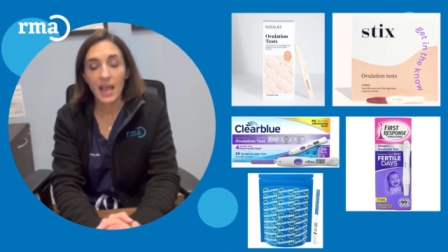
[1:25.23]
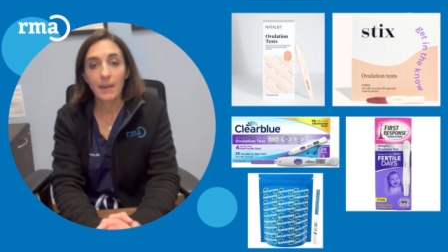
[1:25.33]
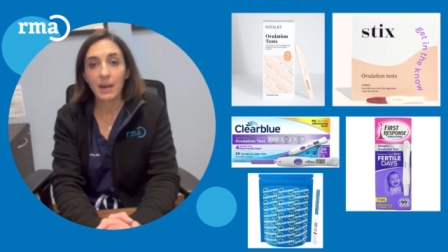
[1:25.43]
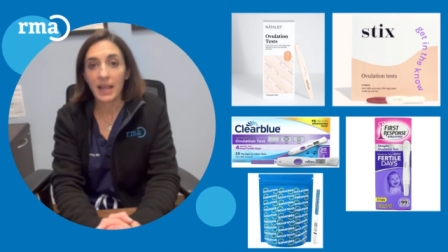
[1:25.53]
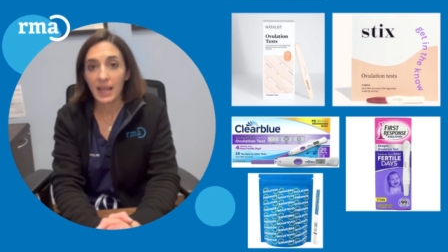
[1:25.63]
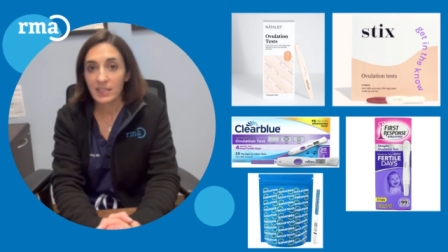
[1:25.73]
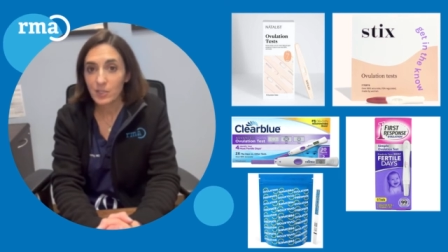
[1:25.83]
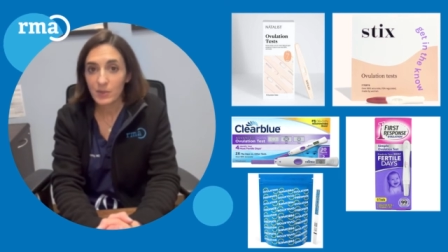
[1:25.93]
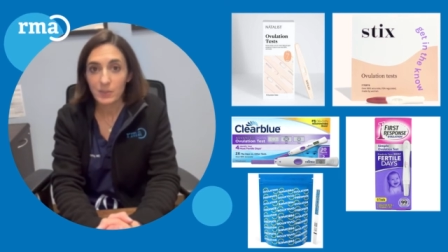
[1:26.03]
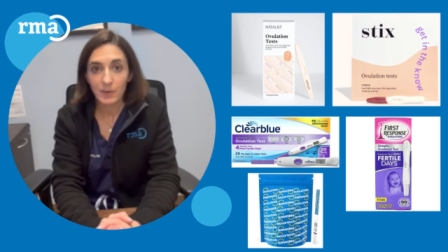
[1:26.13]
And my
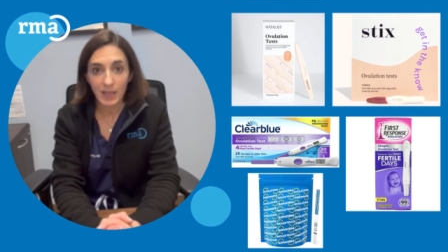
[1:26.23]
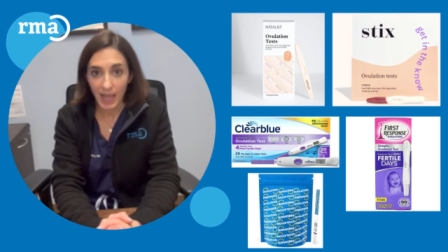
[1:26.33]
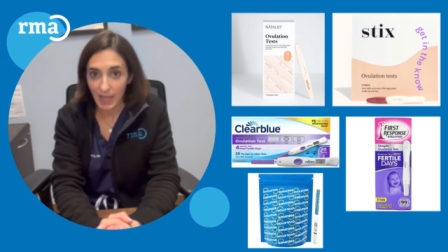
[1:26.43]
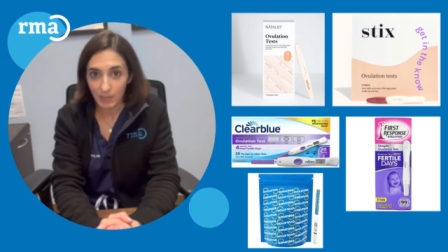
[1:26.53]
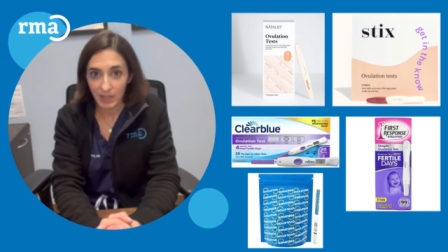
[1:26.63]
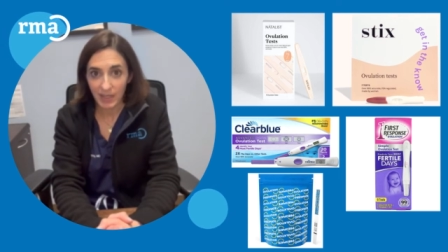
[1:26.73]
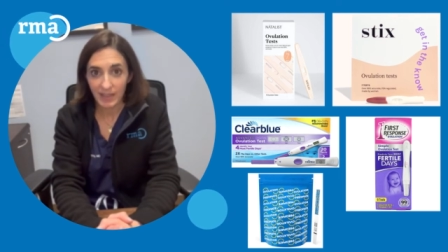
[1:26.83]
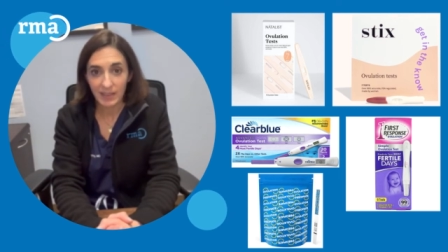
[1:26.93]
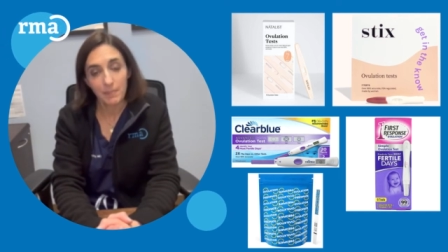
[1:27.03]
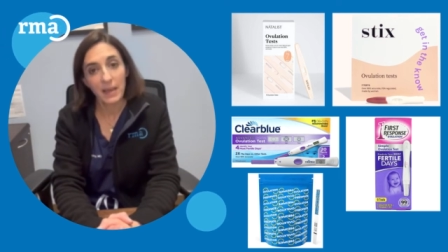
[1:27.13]
answer is reliably
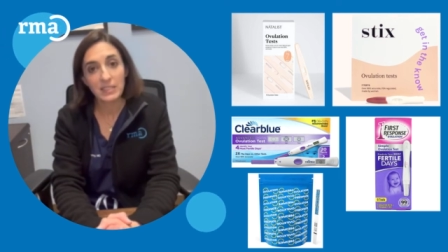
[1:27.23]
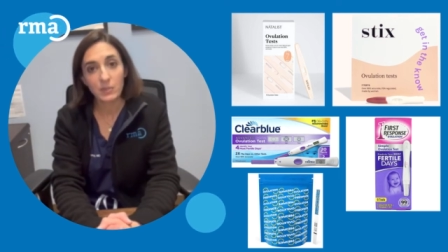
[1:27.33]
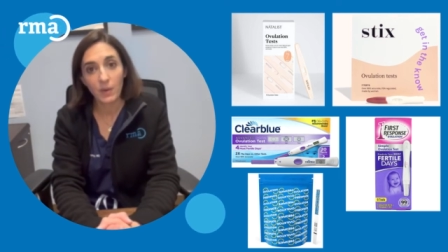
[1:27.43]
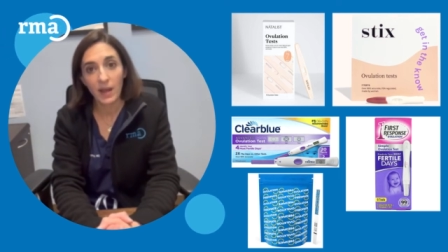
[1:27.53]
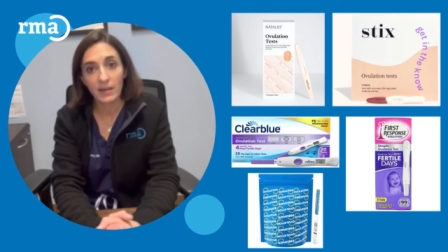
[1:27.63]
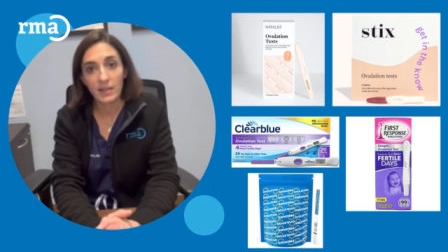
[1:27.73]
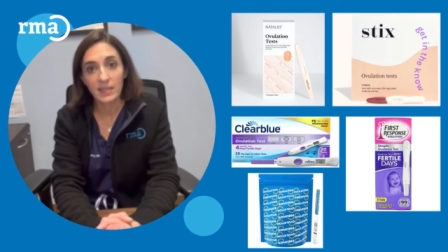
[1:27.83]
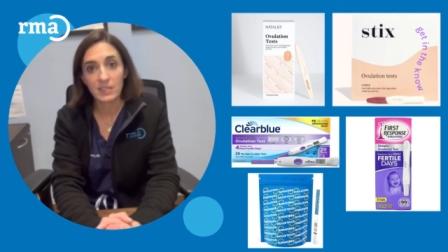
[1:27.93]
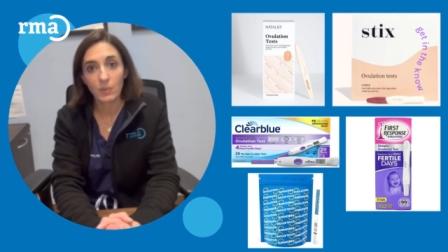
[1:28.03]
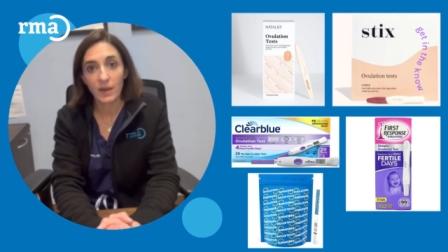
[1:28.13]
that the best one
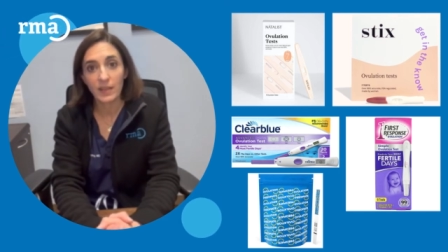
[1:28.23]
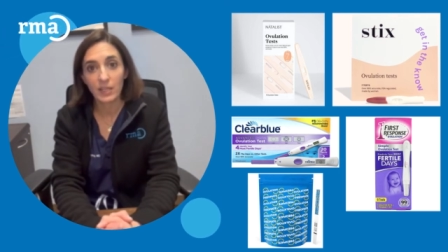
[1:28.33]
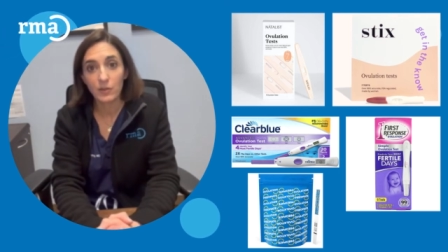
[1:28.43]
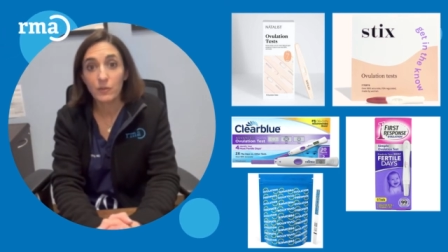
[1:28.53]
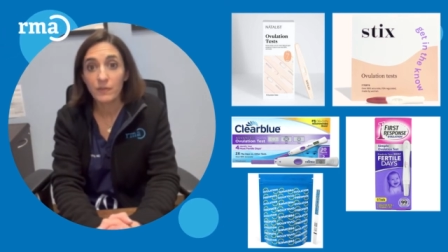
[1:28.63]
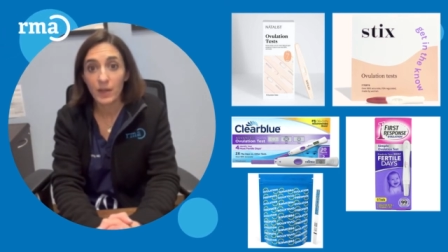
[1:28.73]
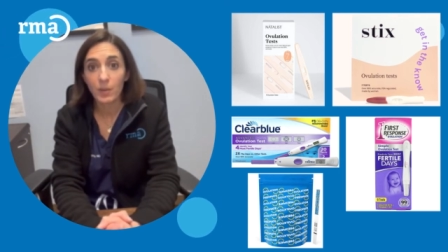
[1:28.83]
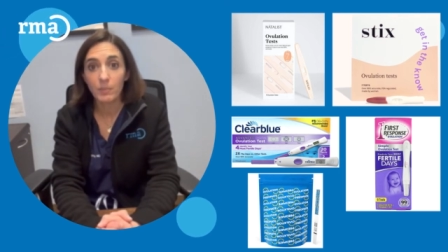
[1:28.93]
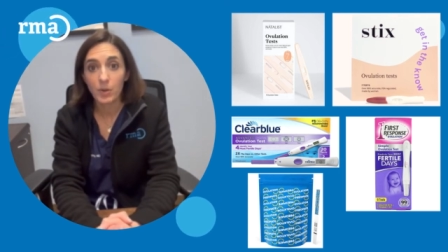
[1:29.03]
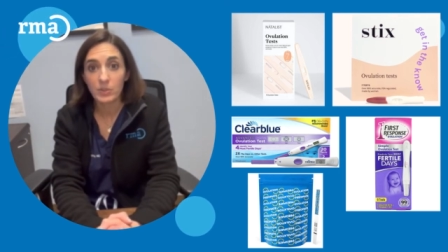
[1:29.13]
is the one that you
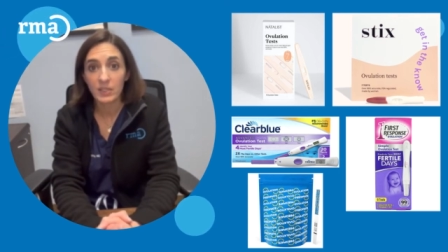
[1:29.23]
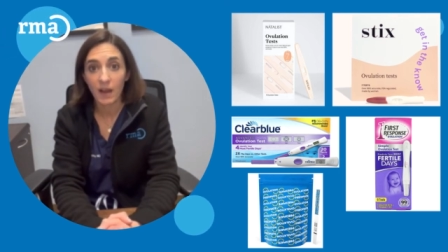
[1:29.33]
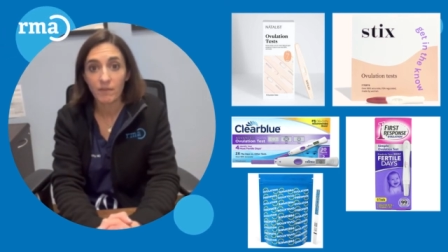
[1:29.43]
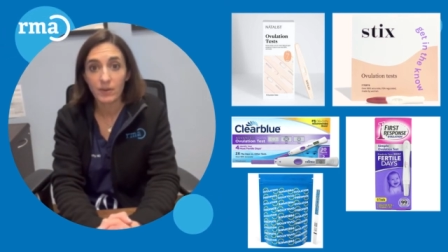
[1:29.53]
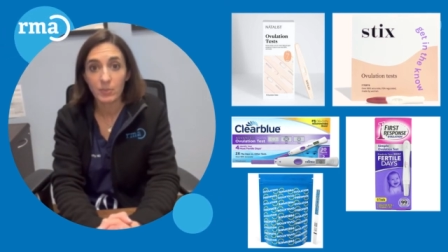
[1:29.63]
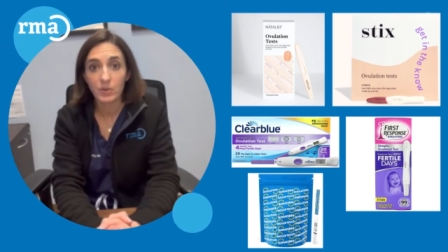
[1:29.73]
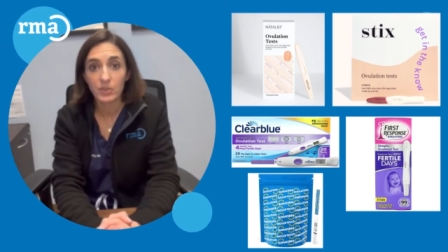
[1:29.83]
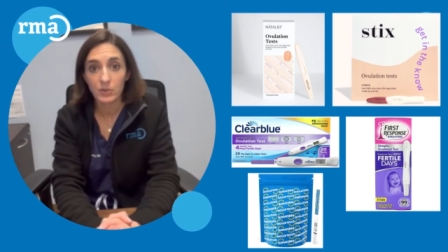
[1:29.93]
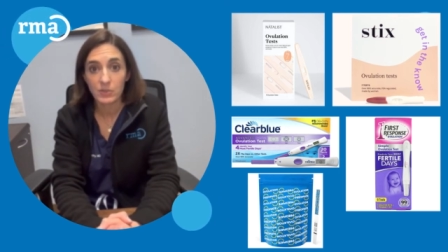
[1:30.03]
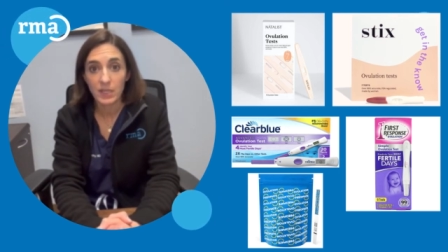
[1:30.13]
feel most comfortable
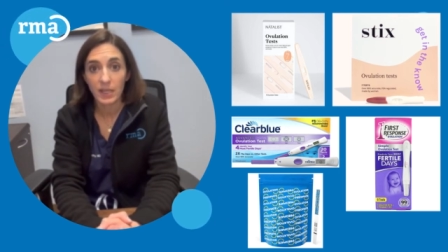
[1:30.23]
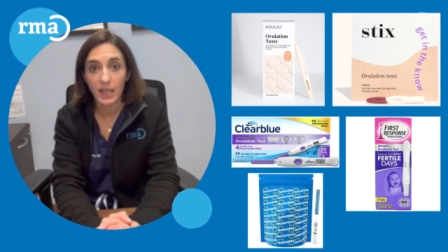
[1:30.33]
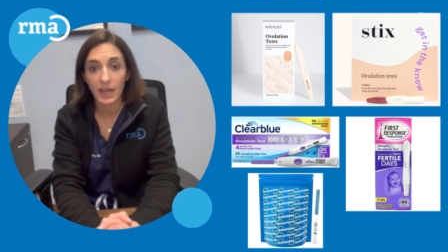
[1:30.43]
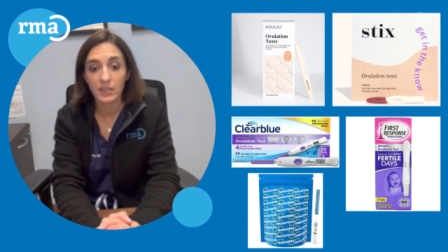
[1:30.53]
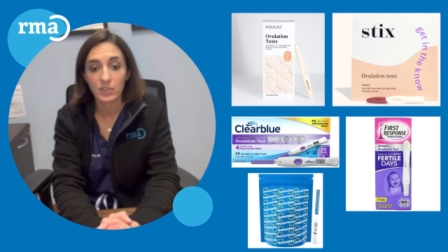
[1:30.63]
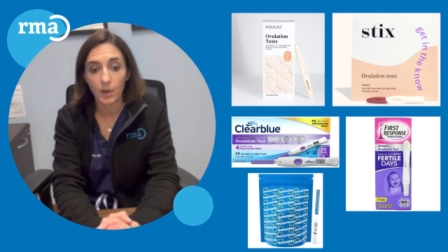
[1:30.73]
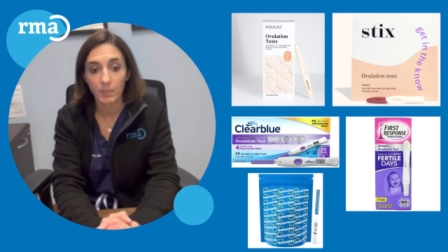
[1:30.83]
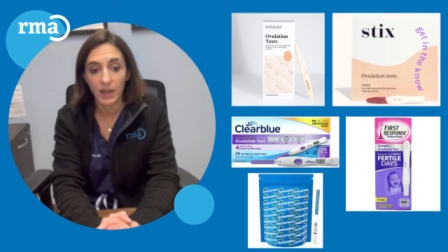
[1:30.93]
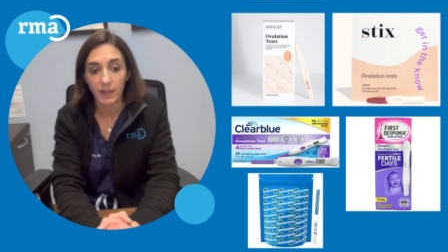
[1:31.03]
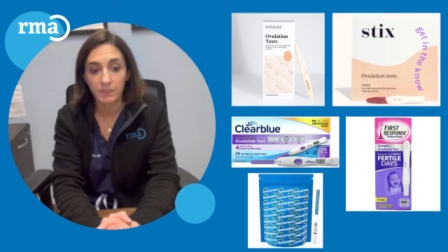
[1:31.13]
using and
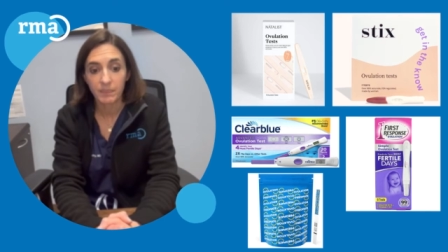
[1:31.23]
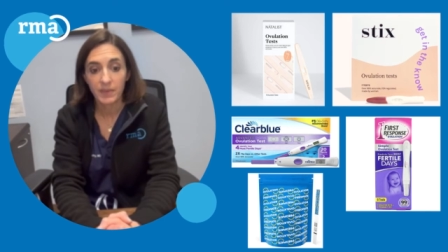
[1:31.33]
interpreting.